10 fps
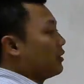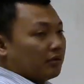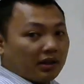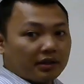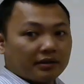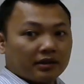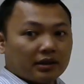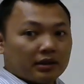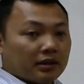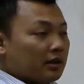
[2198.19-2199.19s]
right?
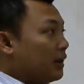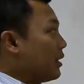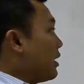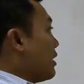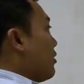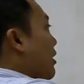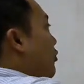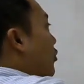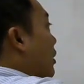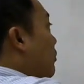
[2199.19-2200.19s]
And then you have
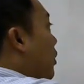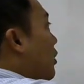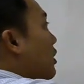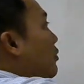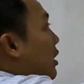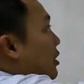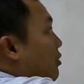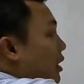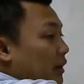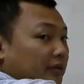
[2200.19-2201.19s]
1 point, 1
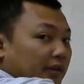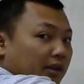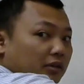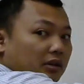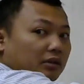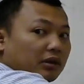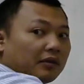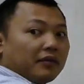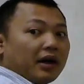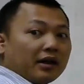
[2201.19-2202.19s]
gradient vector. You can
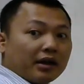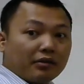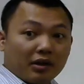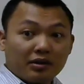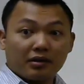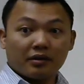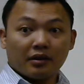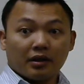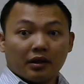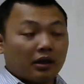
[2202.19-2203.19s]
find the equation
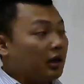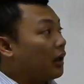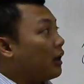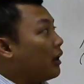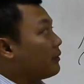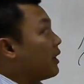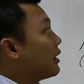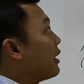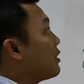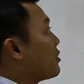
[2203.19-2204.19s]
of that
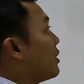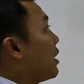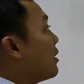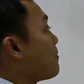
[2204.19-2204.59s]
tangent line.